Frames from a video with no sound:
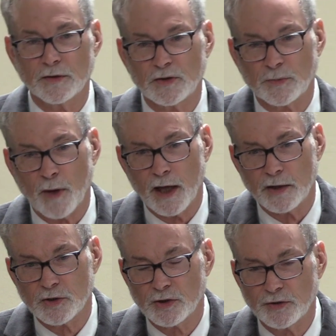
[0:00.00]

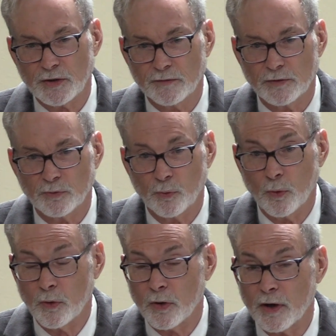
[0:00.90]
Spanish Civil
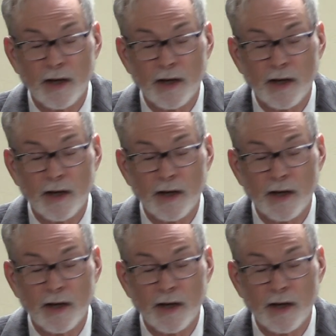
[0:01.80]
War,